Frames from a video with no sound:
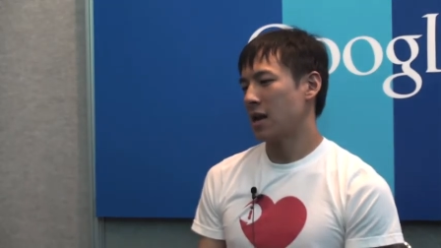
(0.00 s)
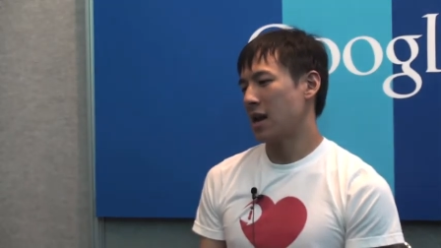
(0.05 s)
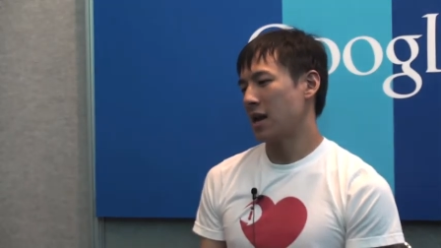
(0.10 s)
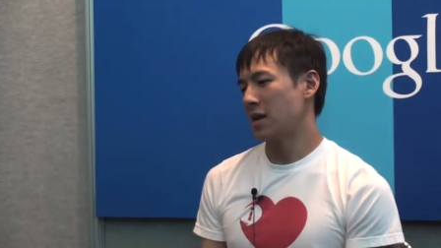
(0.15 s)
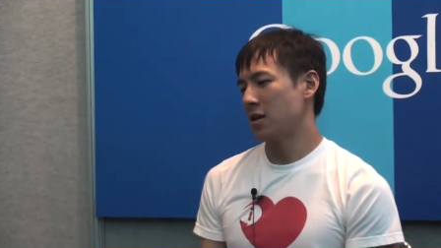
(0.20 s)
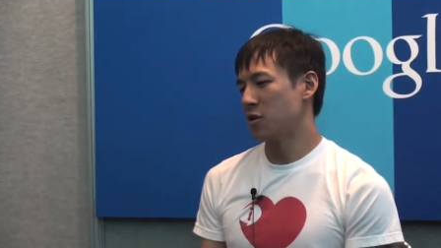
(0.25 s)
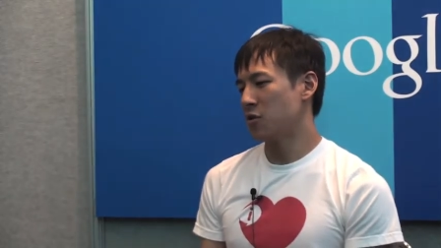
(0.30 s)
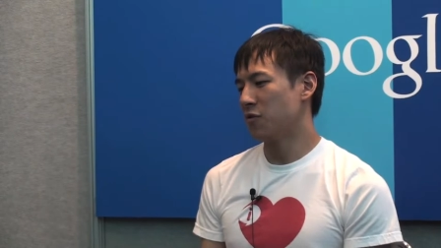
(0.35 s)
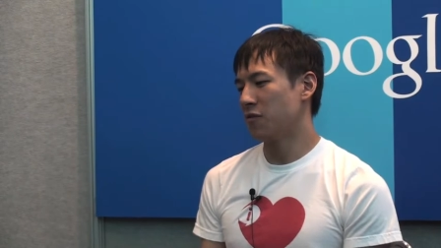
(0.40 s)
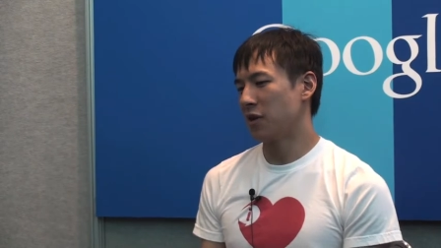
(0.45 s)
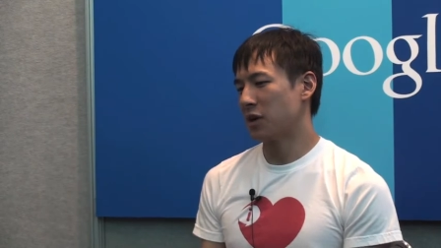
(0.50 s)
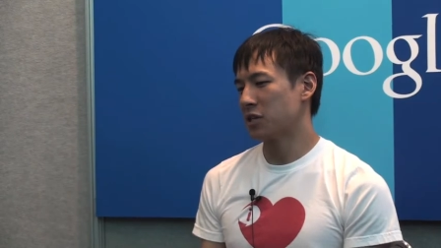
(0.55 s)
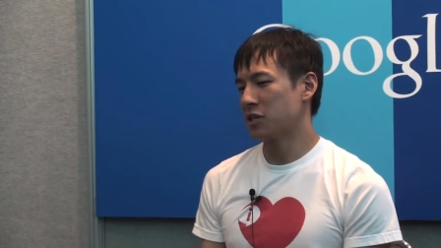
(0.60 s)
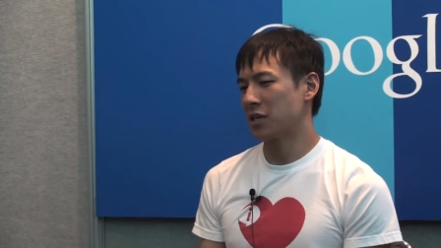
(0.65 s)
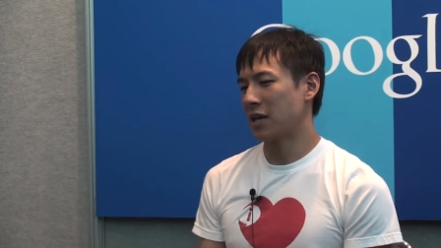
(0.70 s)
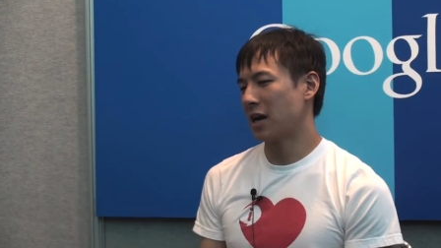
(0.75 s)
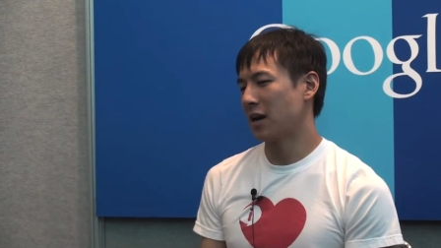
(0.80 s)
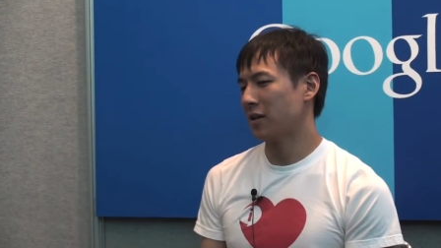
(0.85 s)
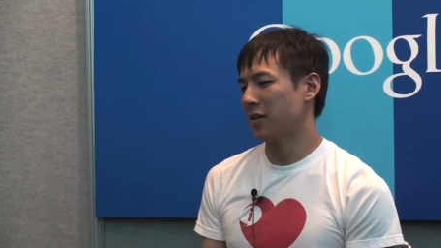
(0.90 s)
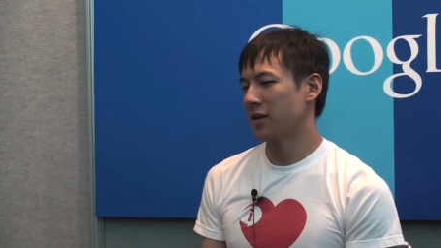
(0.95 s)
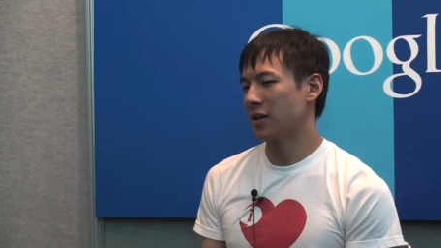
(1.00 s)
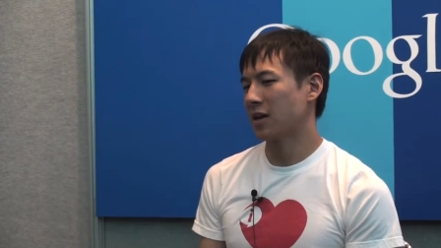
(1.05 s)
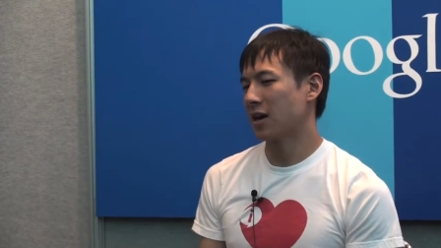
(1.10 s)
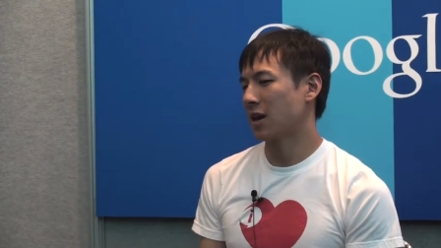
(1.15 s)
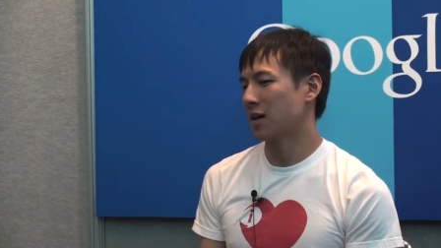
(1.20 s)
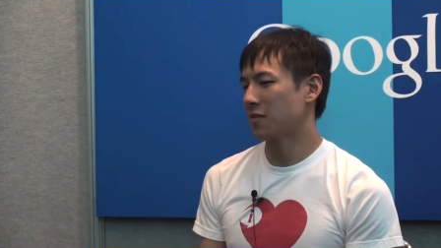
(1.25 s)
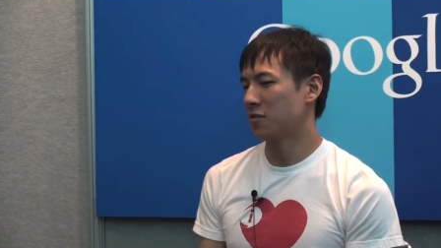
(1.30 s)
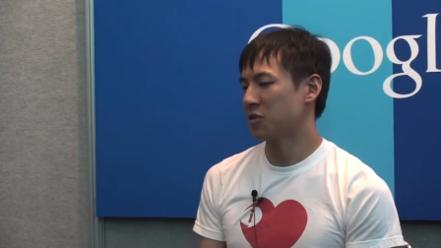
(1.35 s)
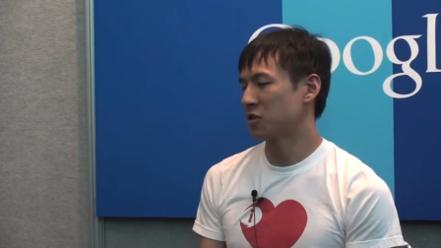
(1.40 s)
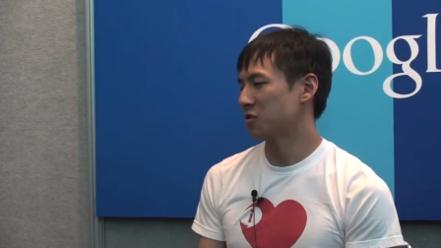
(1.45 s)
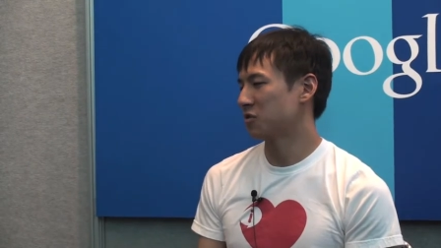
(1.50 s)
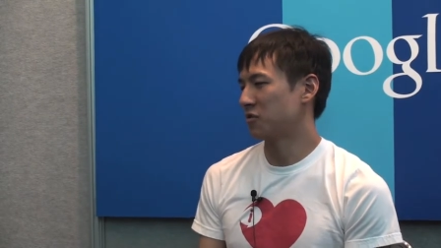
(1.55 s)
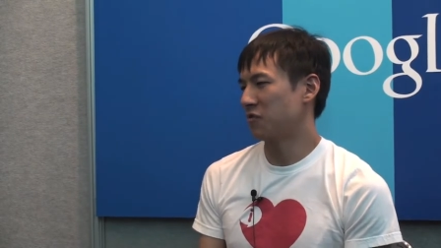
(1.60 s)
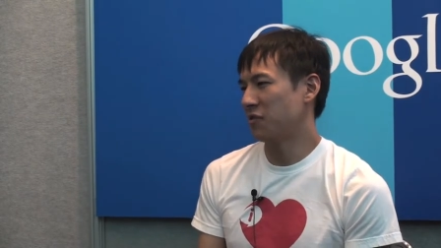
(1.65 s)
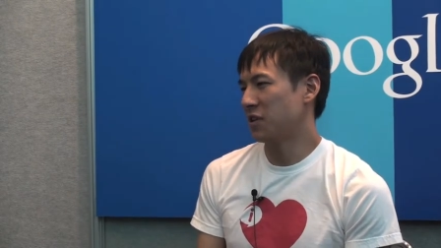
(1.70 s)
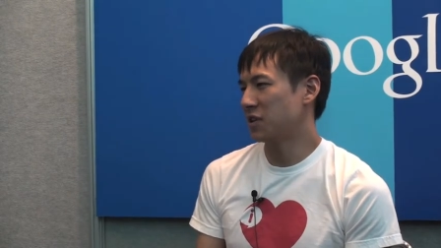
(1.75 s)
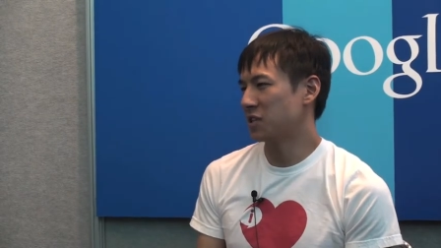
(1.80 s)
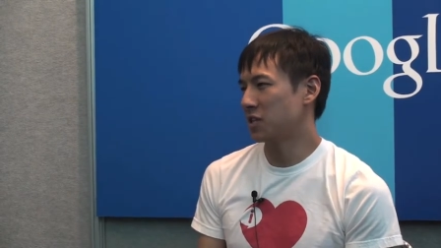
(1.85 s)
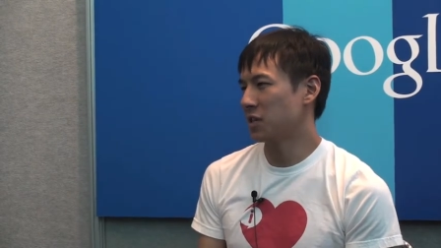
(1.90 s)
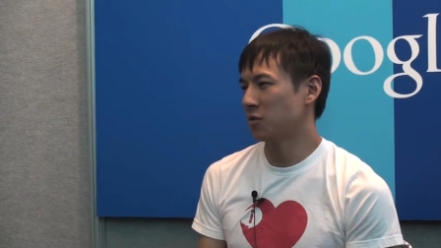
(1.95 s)
any new functionality kind of just
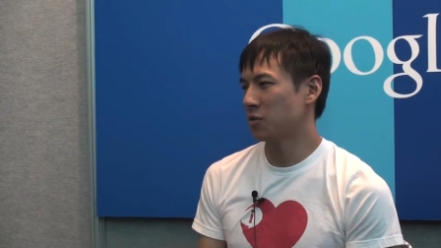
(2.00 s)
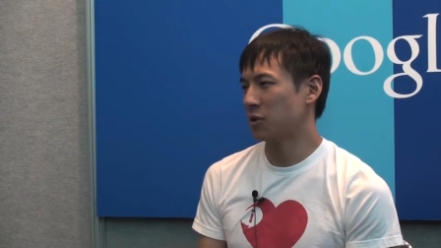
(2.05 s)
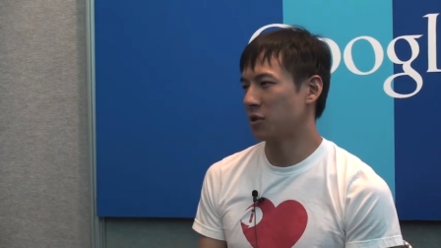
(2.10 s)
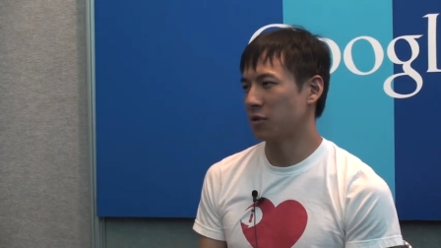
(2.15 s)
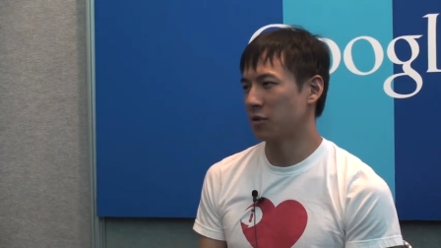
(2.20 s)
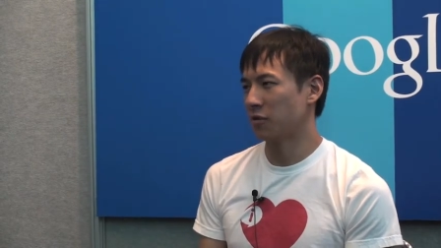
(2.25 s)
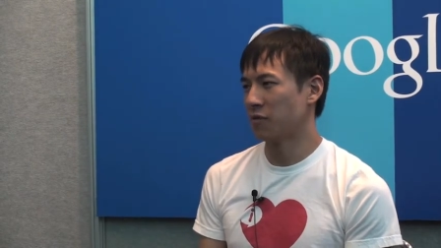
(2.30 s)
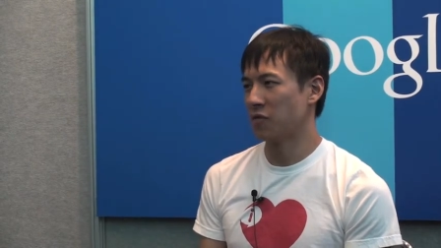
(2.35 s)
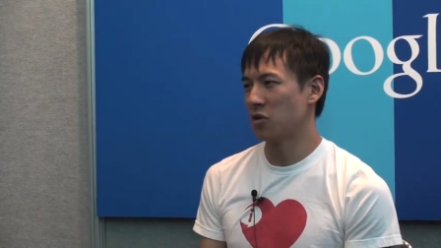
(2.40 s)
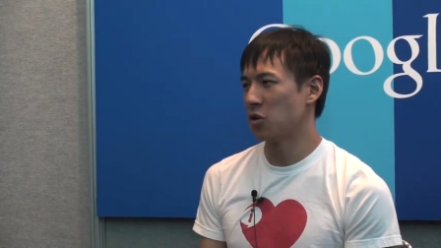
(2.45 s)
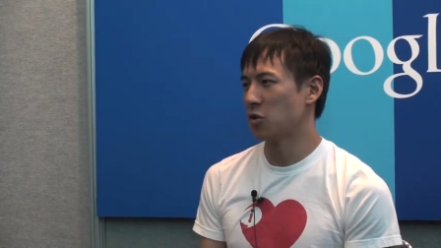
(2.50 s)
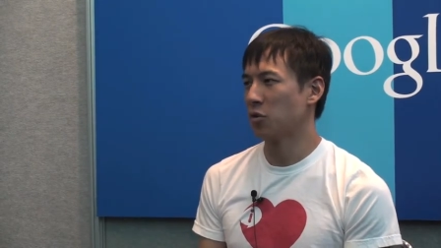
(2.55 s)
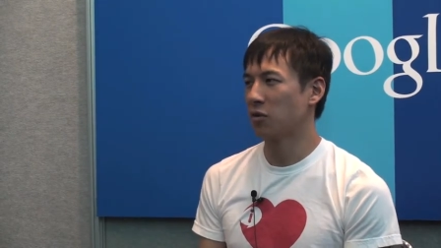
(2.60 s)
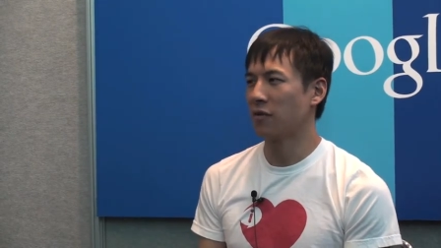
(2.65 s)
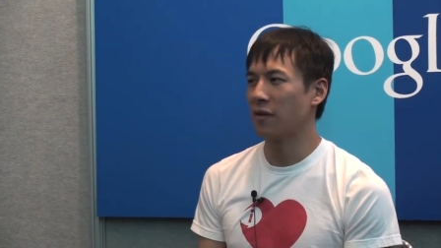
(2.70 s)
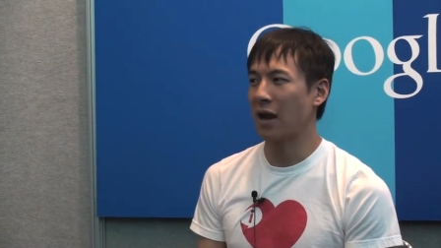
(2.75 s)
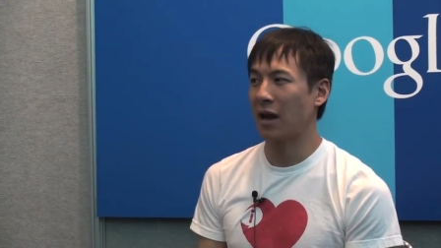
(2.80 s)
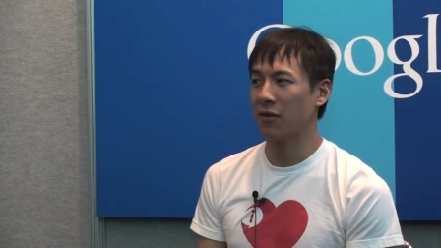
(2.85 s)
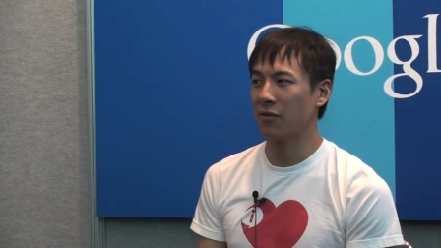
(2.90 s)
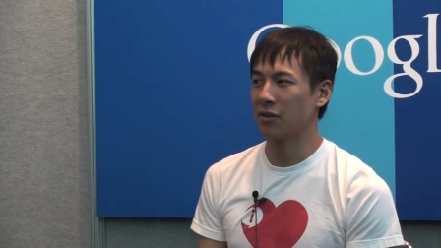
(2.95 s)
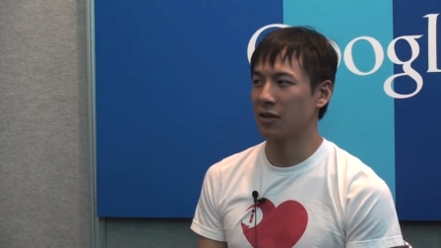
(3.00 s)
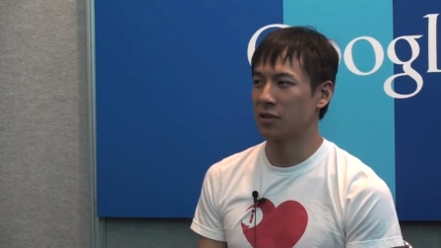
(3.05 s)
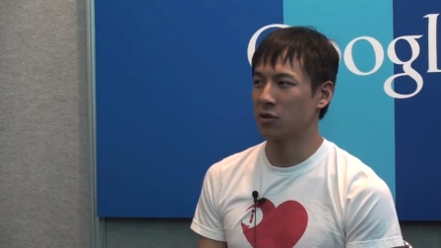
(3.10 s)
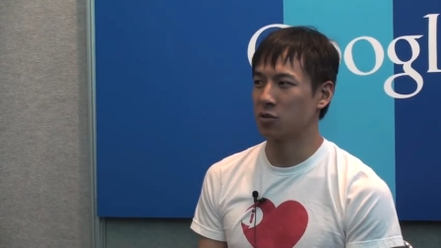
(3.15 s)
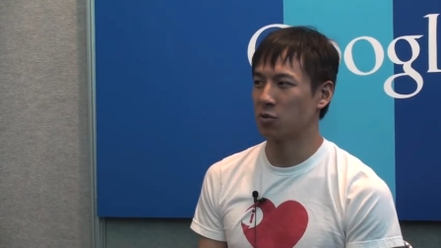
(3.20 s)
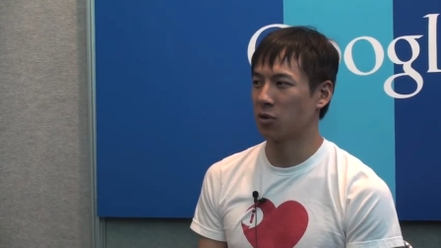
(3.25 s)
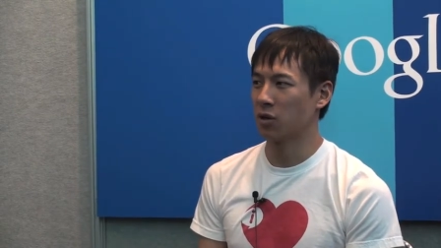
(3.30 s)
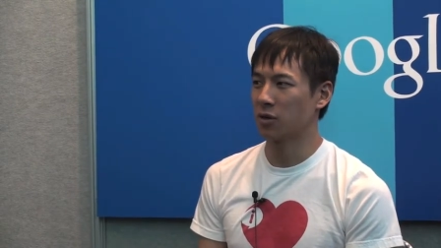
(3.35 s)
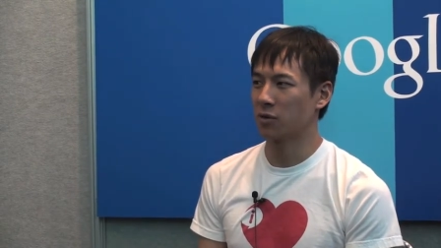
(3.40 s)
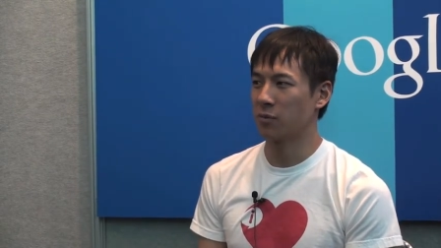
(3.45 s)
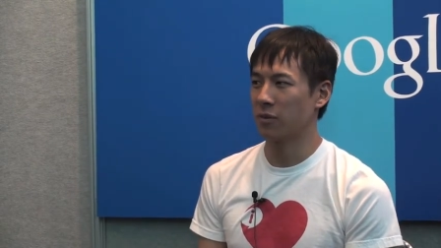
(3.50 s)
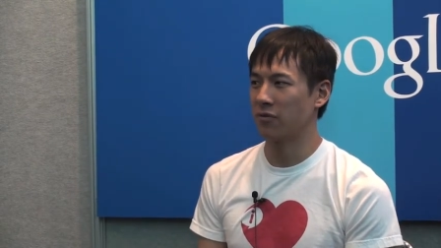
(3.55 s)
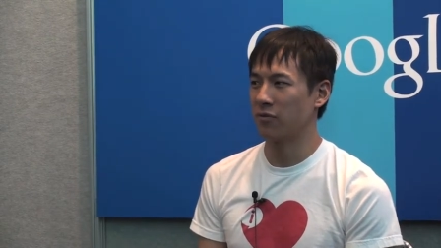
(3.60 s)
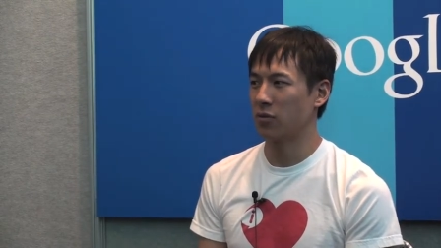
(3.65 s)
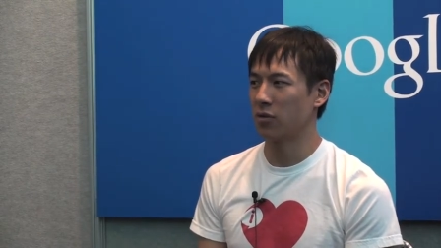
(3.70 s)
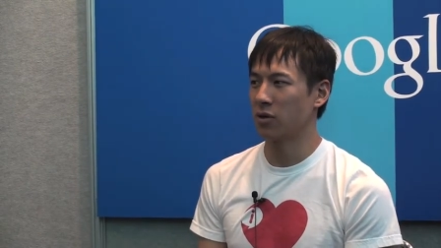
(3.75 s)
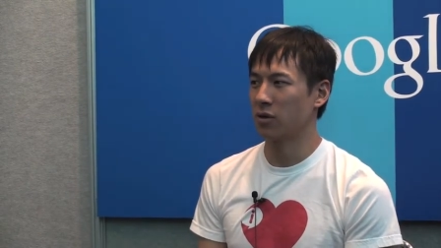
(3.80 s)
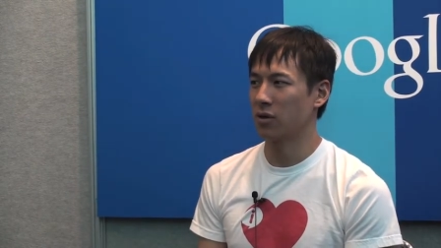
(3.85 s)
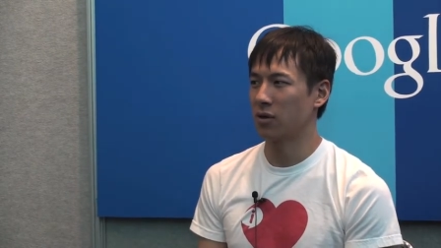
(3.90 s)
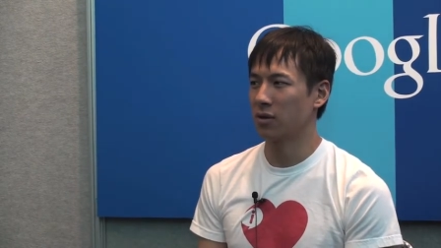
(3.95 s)
fits in with your view of how things worked
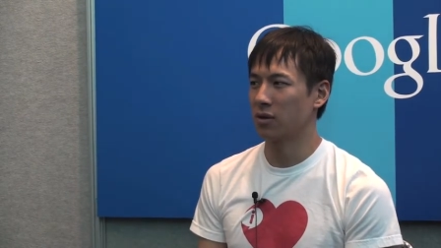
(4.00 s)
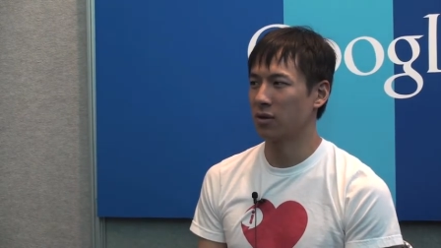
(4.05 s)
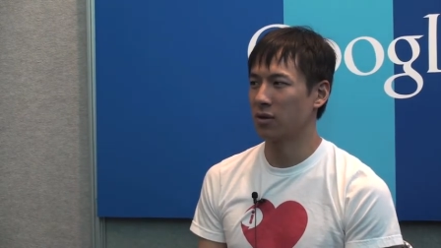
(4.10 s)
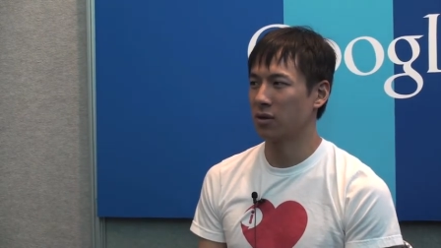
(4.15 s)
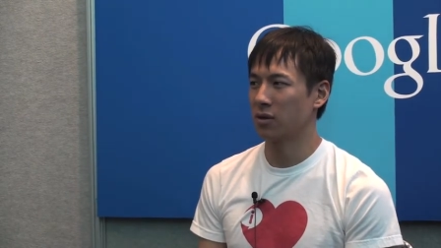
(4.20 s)
before.